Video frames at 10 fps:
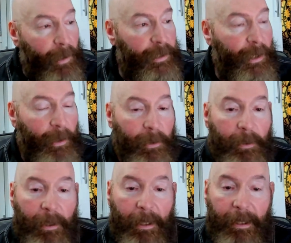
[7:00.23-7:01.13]

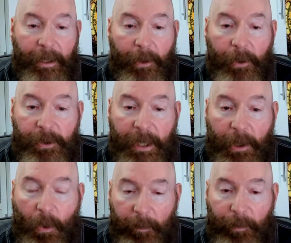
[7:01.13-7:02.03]
also
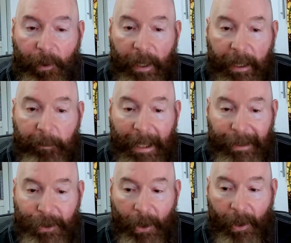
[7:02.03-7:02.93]
incorporated my
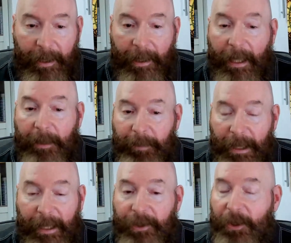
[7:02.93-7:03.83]
chart in a
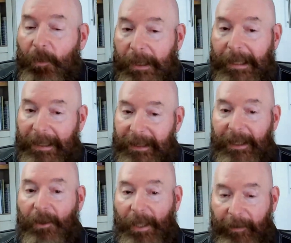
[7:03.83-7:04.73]
place you wouldn't
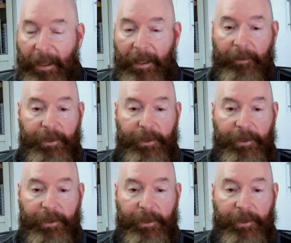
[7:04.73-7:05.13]
necessarily think of.